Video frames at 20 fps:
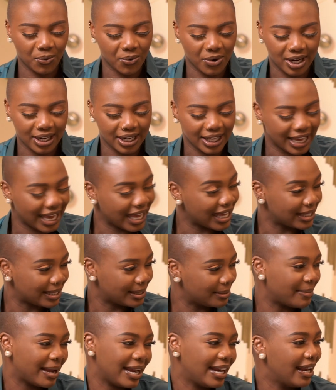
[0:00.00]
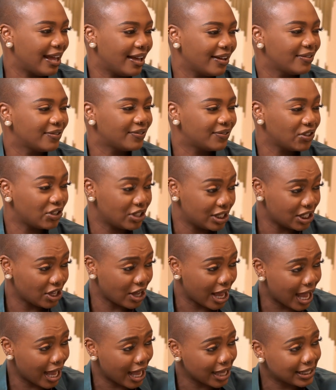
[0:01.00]
one guess, my love. Use yeah.
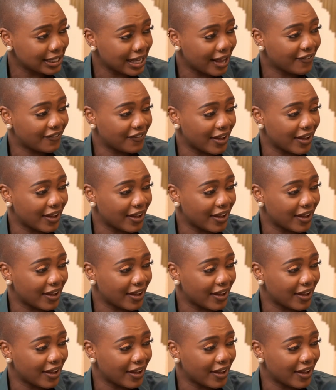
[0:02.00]
your answer